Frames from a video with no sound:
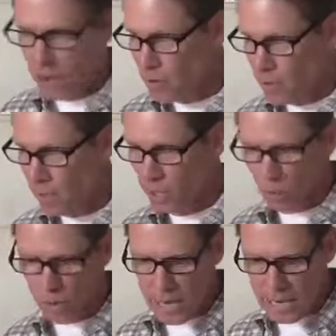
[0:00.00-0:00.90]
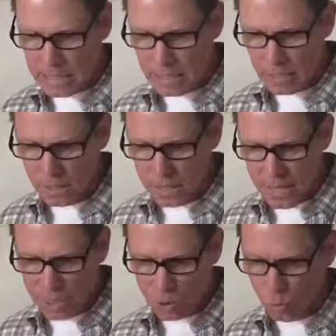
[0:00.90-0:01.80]
Everyone agrees.
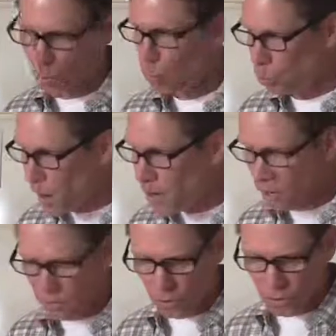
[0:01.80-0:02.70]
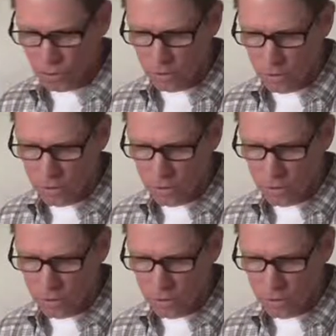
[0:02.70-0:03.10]
It's wonderful.